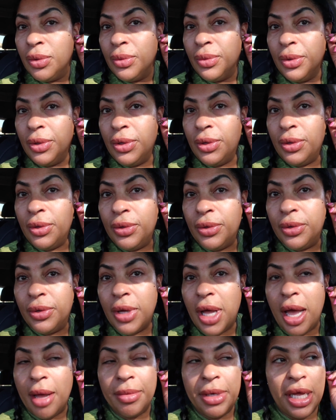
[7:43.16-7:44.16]
Woo,
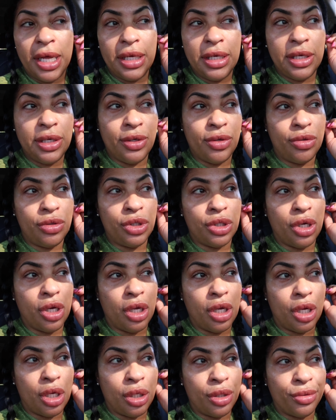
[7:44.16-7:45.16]
I'm not healed, y'all.
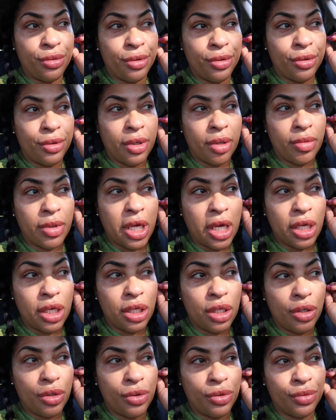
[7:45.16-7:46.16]
I'm not
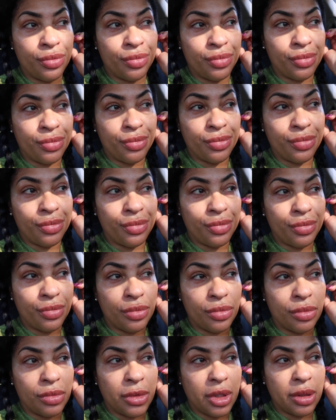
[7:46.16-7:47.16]
healed.
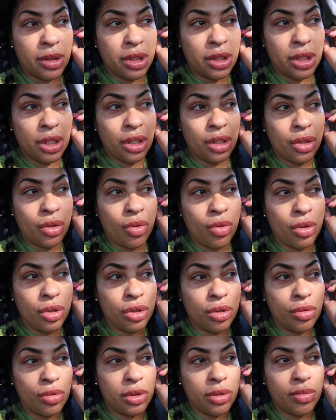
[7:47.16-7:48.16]
Still
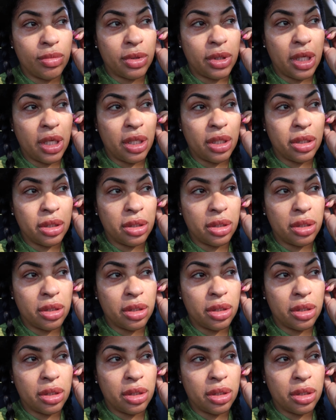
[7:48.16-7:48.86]
going through some things.